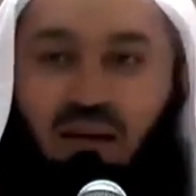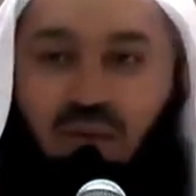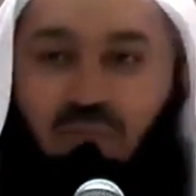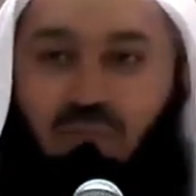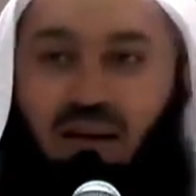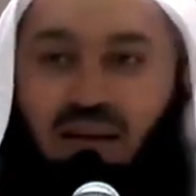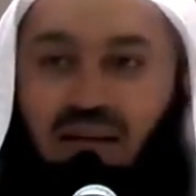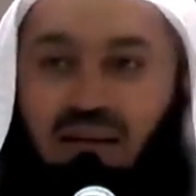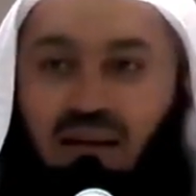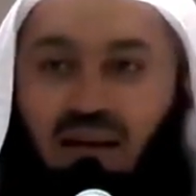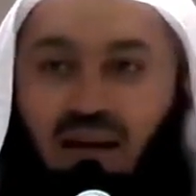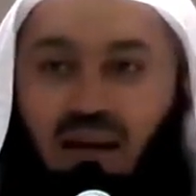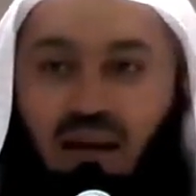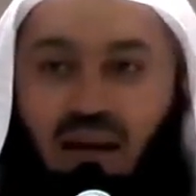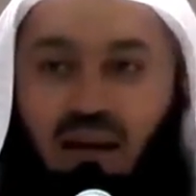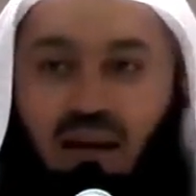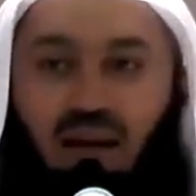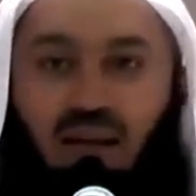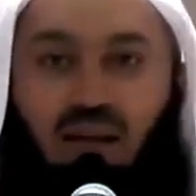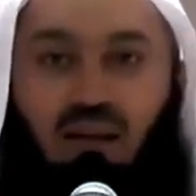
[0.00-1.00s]
But
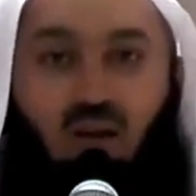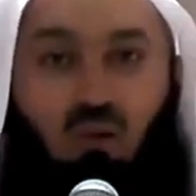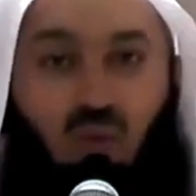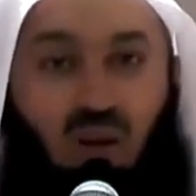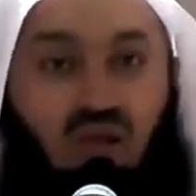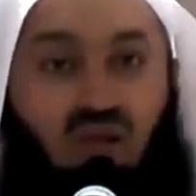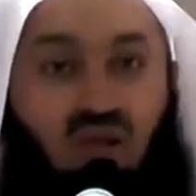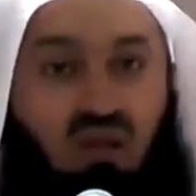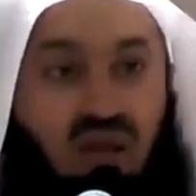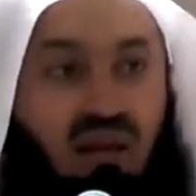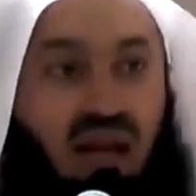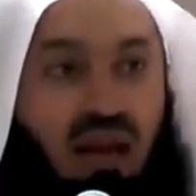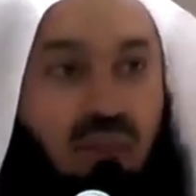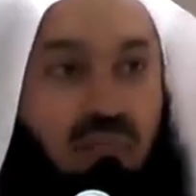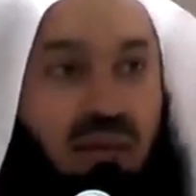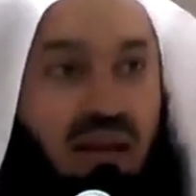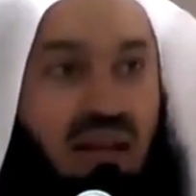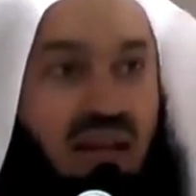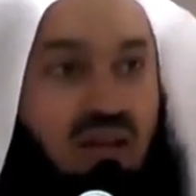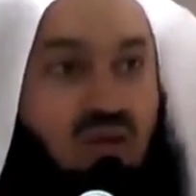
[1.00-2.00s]
the question I
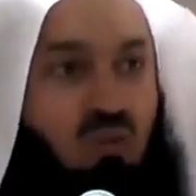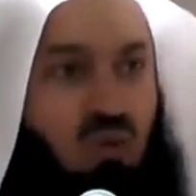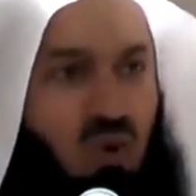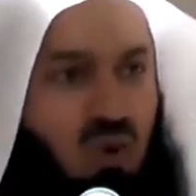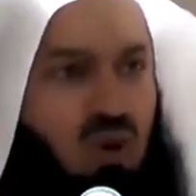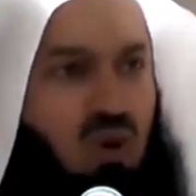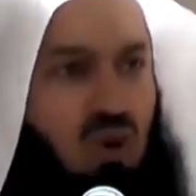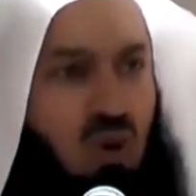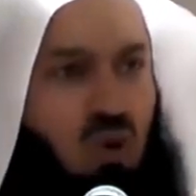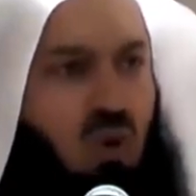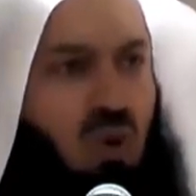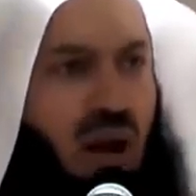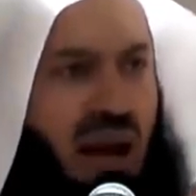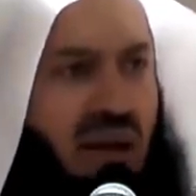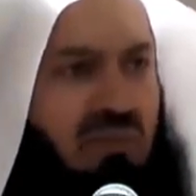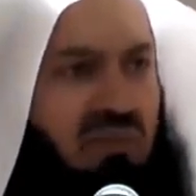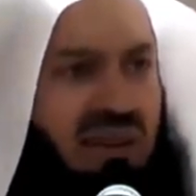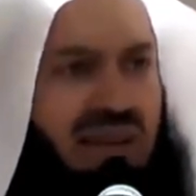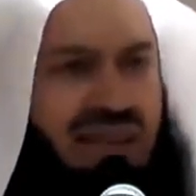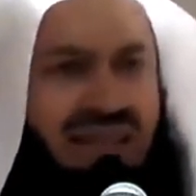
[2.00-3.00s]
mean is, would you
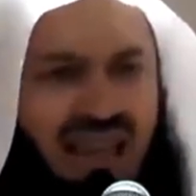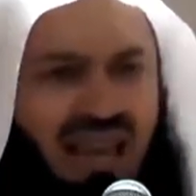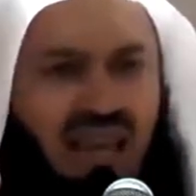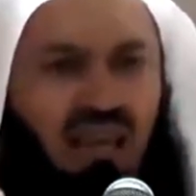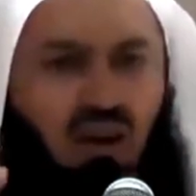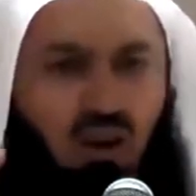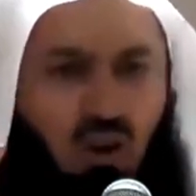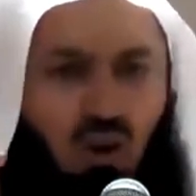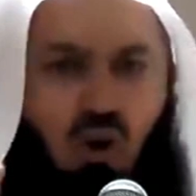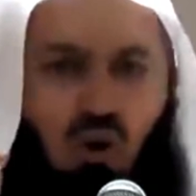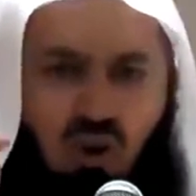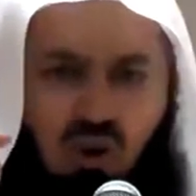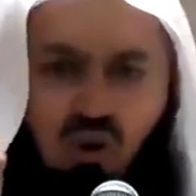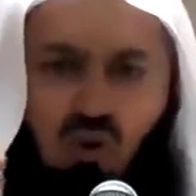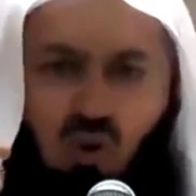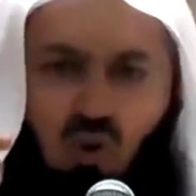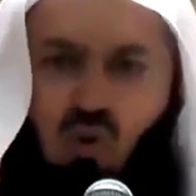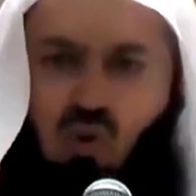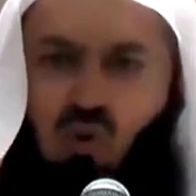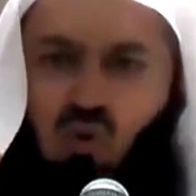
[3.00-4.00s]
ever take your
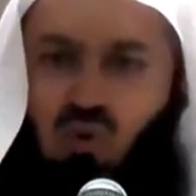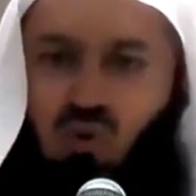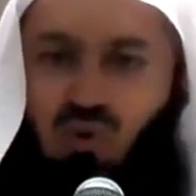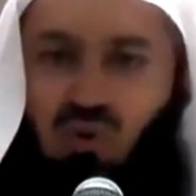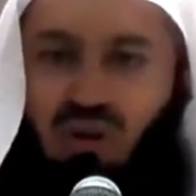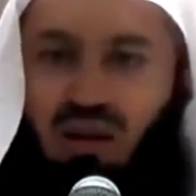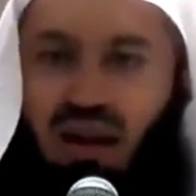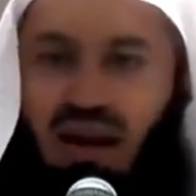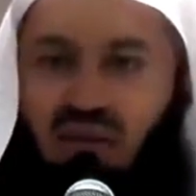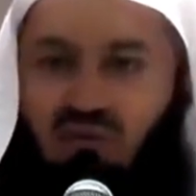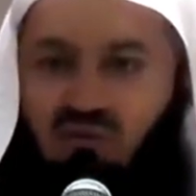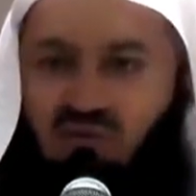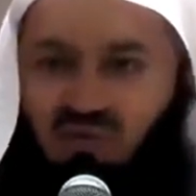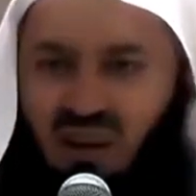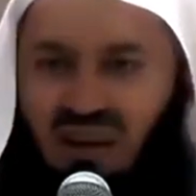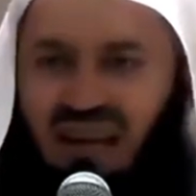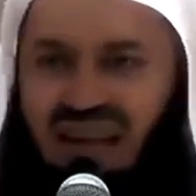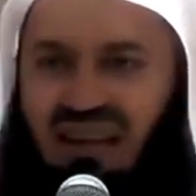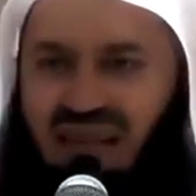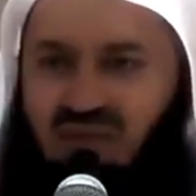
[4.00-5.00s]
shoe and
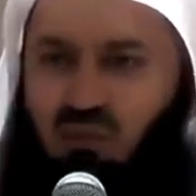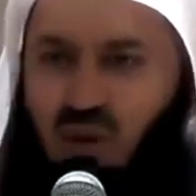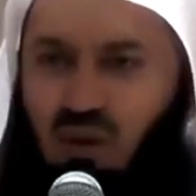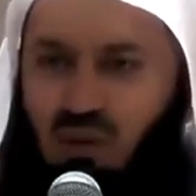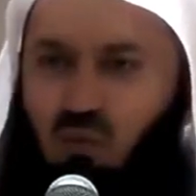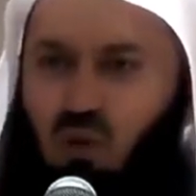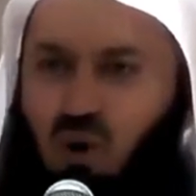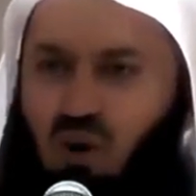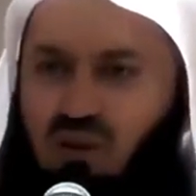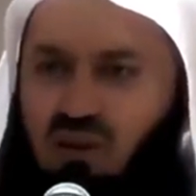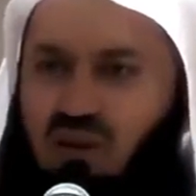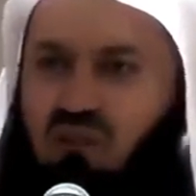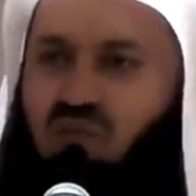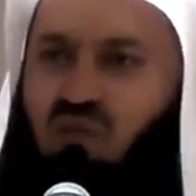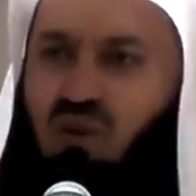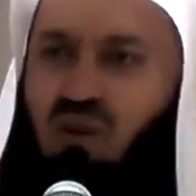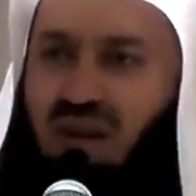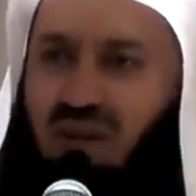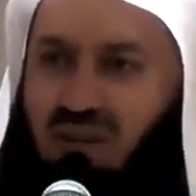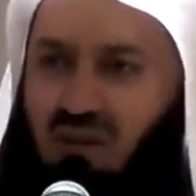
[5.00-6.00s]
fill it with water
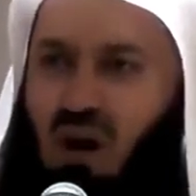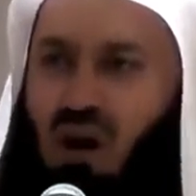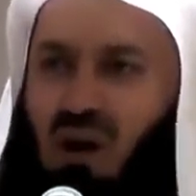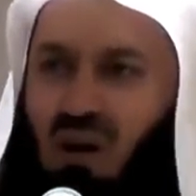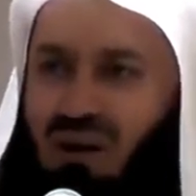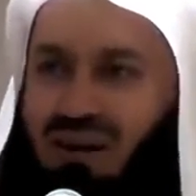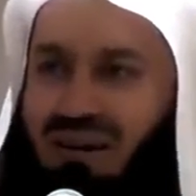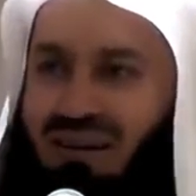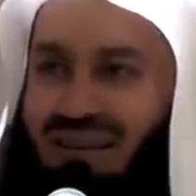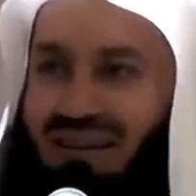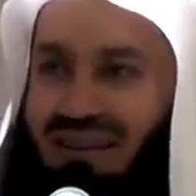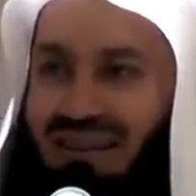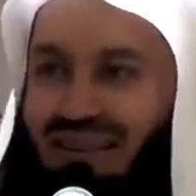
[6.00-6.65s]
for a dog?